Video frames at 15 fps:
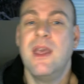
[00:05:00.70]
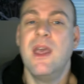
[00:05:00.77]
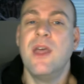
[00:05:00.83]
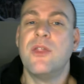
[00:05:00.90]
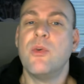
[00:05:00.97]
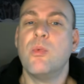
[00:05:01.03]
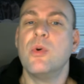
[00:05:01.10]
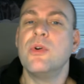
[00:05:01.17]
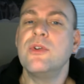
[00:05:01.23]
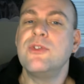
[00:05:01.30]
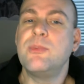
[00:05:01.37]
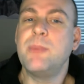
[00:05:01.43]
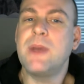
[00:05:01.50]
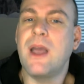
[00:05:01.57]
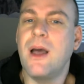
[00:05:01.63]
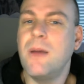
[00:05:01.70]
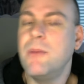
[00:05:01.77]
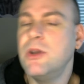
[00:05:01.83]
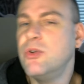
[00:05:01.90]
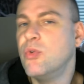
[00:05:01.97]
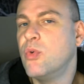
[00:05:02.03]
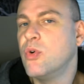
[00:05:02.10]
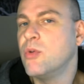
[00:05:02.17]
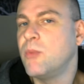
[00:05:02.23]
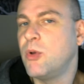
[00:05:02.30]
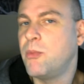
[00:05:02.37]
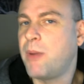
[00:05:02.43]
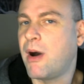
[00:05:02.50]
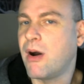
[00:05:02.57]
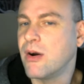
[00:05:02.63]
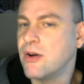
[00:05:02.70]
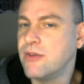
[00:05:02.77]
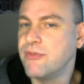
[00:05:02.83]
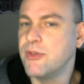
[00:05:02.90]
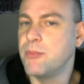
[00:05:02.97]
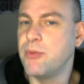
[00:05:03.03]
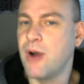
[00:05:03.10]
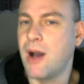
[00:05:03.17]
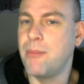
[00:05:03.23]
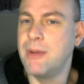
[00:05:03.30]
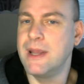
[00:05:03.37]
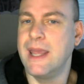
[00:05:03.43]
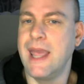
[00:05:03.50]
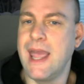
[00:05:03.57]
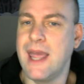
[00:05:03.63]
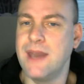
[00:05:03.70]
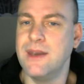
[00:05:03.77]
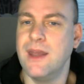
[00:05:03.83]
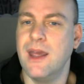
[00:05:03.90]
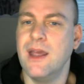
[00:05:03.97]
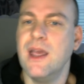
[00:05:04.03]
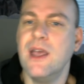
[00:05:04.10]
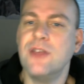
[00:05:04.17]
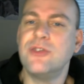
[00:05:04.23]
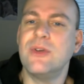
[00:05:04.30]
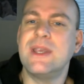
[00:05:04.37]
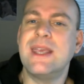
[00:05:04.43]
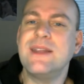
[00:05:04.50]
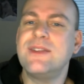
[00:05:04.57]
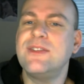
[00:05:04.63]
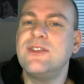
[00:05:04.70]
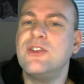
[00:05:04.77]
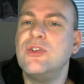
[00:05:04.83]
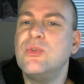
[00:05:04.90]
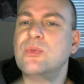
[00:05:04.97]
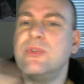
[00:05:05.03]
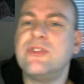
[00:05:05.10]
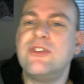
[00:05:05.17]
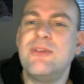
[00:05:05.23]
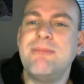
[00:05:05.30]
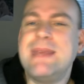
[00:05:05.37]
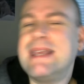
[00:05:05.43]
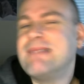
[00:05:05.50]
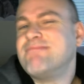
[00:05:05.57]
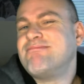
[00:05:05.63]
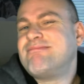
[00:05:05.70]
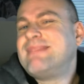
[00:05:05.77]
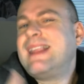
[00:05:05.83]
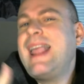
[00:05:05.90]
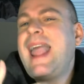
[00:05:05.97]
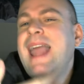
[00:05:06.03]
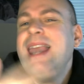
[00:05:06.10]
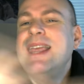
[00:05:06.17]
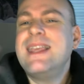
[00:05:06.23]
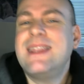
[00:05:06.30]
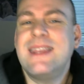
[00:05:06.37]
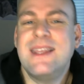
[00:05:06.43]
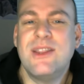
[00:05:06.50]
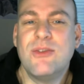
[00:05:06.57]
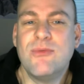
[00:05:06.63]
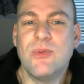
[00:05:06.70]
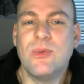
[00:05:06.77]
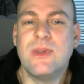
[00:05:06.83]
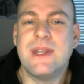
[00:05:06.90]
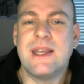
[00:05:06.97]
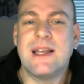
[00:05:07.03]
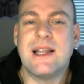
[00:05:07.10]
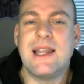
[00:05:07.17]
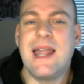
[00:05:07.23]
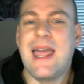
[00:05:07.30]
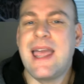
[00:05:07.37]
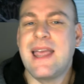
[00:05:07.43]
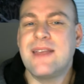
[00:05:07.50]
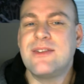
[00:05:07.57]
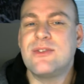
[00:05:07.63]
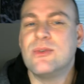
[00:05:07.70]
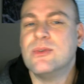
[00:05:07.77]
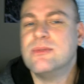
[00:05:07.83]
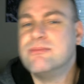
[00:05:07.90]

The words become a normal part of the propaganda, so it gets used to mean anything the ruling class, or